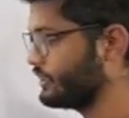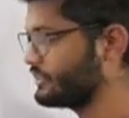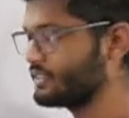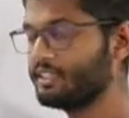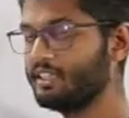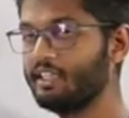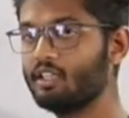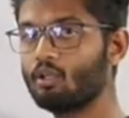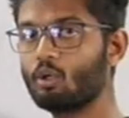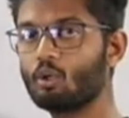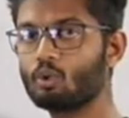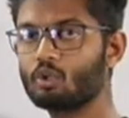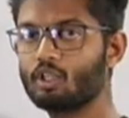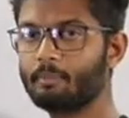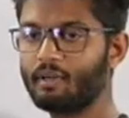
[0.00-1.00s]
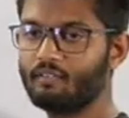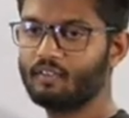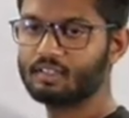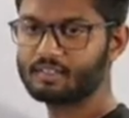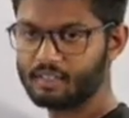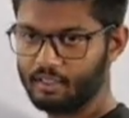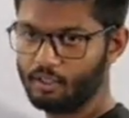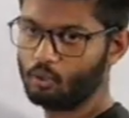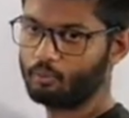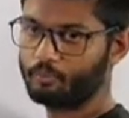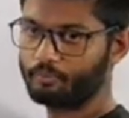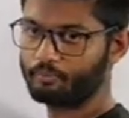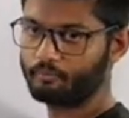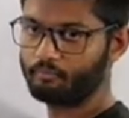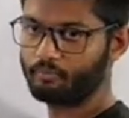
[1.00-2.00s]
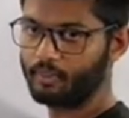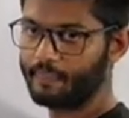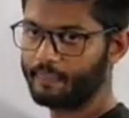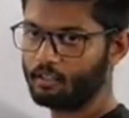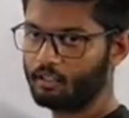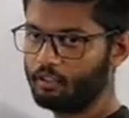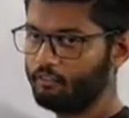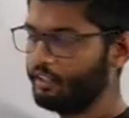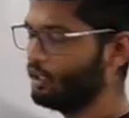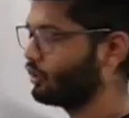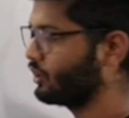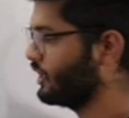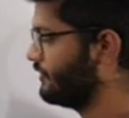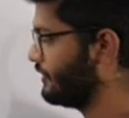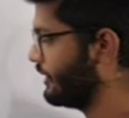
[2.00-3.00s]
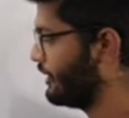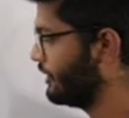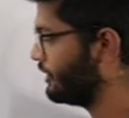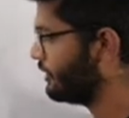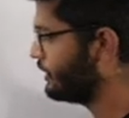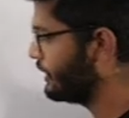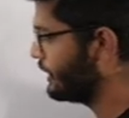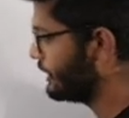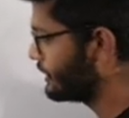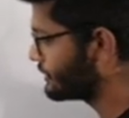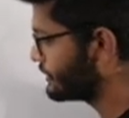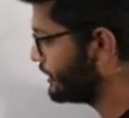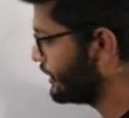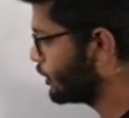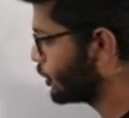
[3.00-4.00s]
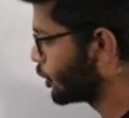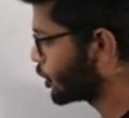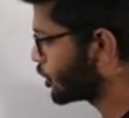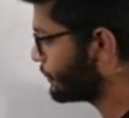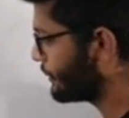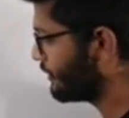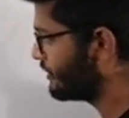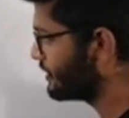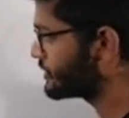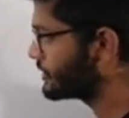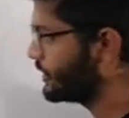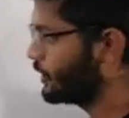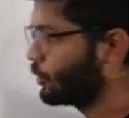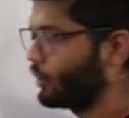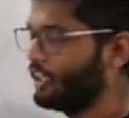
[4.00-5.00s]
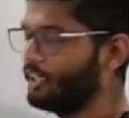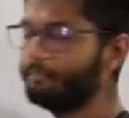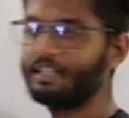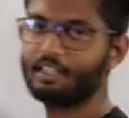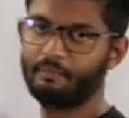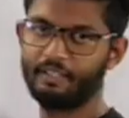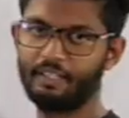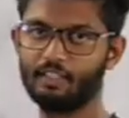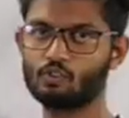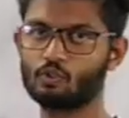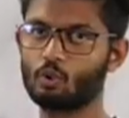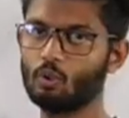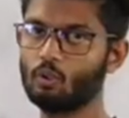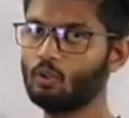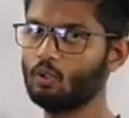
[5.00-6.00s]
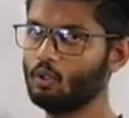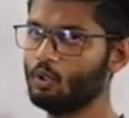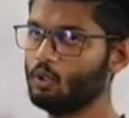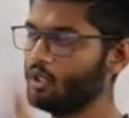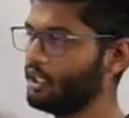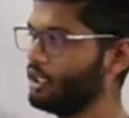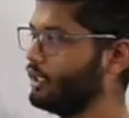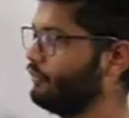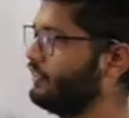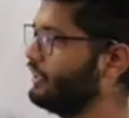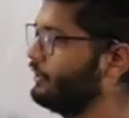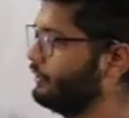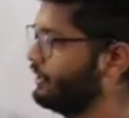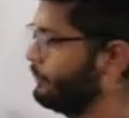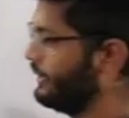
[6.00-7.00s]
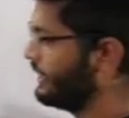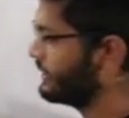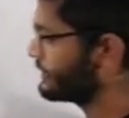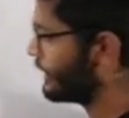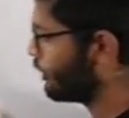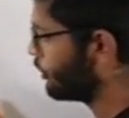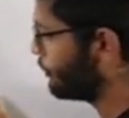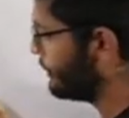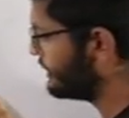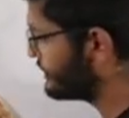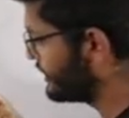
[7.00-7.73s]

a 0 to the power 0. We don't define a 0 to the power 0 in mathematics. So the base cannot be